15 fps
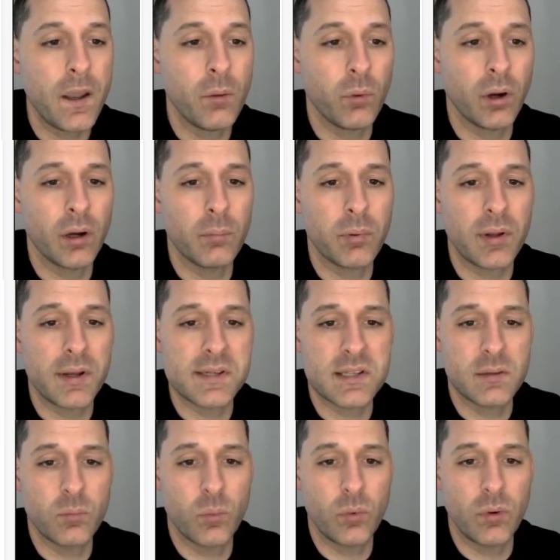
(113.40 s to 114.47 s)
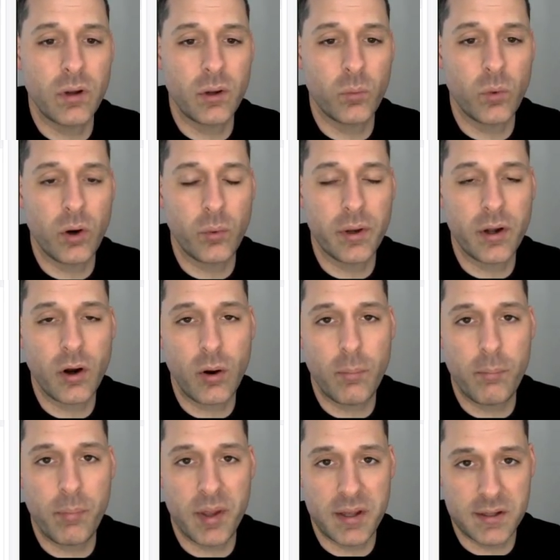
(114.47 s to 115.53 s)
and we're going to place them in what we
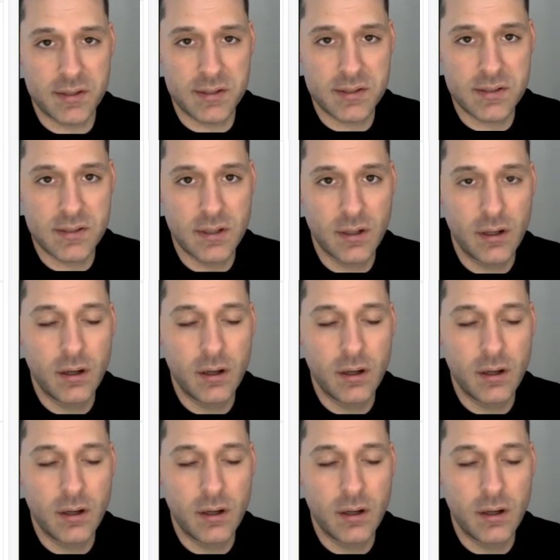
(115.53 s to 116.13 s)
call bins.